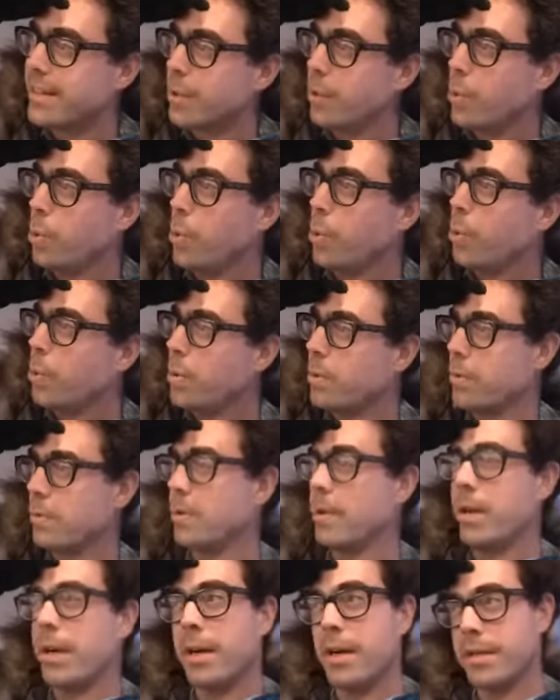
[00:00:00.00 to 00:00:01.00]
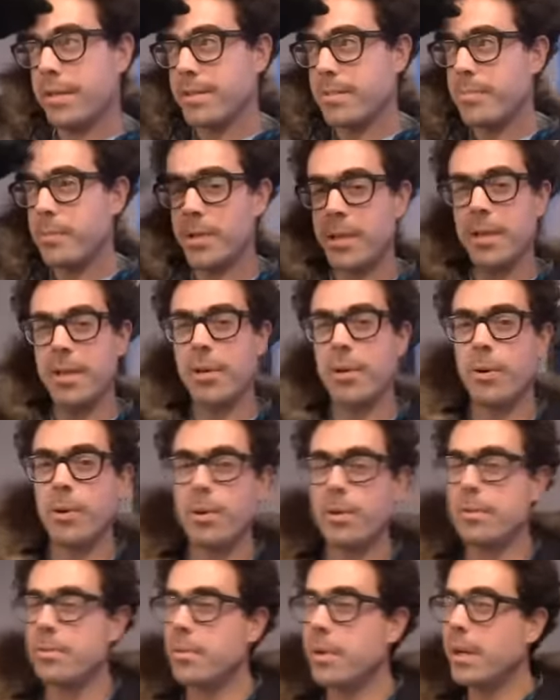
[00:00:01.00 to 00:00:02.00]
Whew. Wow, it's pretty
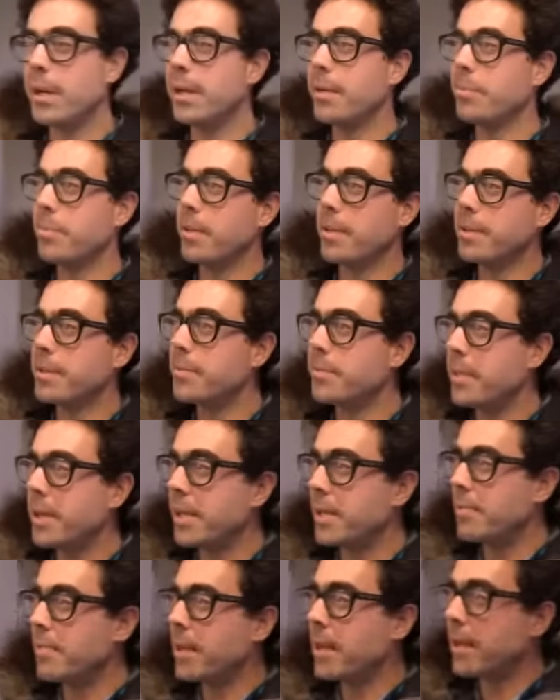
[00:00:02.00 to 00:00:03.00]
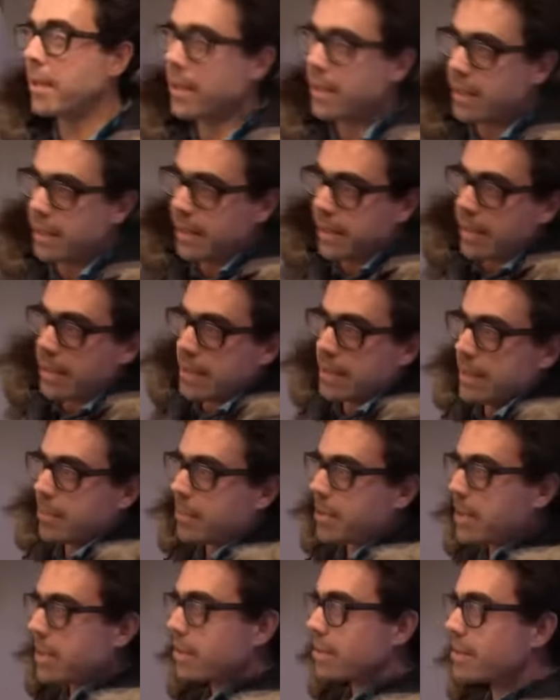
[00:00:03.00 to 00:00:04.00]
cold and wet up on Tomato Mountain. I think they're getting a
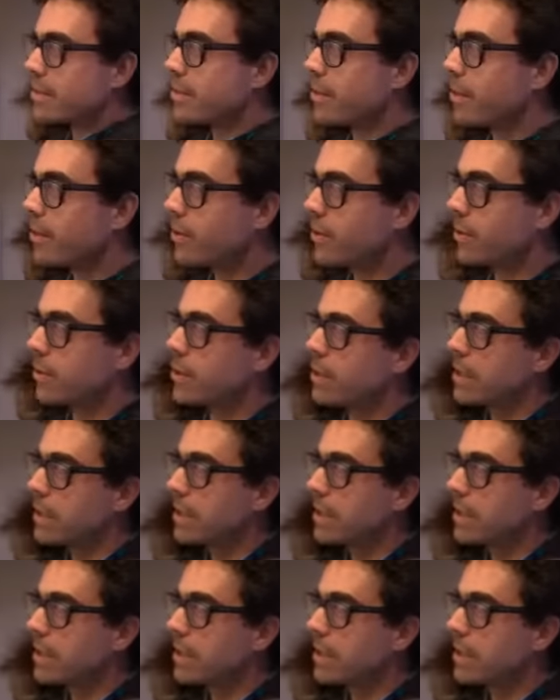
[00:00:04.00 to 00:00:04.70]
bit of snow.